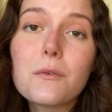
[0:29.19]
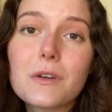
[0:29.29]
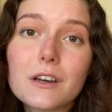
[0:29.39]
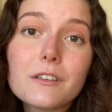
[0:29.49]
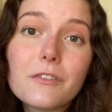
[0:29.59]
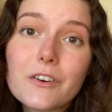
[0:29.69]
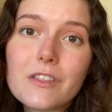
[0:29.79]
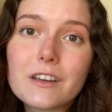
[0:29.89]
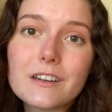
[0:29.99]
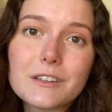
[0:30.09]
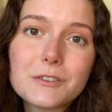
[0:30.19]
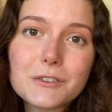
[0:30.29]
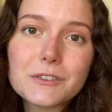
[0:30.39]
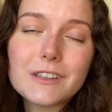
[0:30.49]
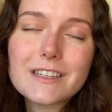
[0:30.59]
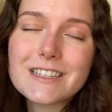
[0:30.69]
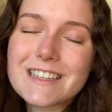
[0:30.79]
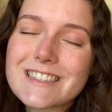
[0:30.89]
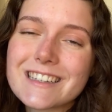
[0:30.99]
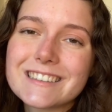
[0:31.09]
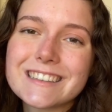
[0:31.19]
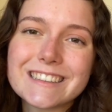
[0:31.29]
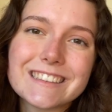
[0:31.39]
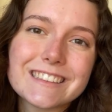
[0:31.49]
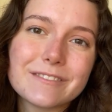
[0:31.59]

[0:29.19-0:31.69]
Without further ado, let's get started.